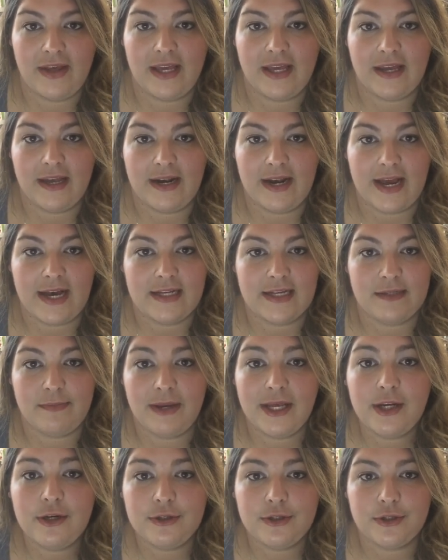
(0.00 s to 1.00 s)
and as
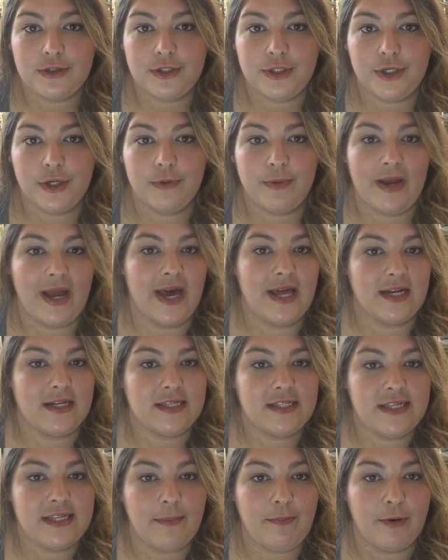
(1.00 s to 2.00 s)
managers know, we had
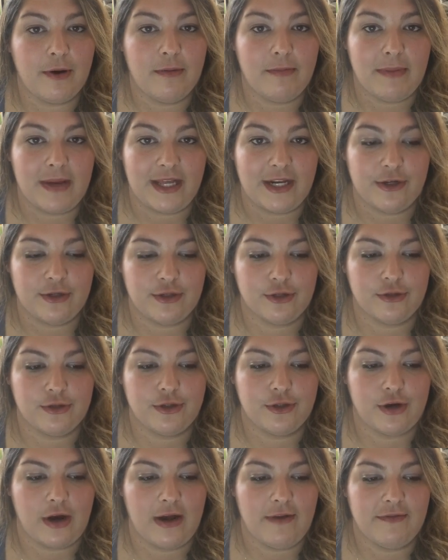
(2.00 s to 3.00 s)
a separate
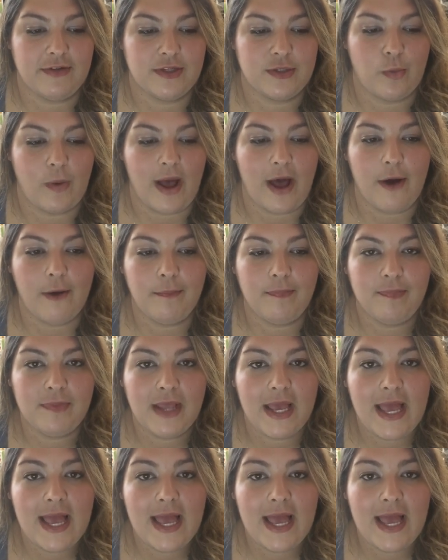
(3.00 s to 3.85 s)
managers drive as well.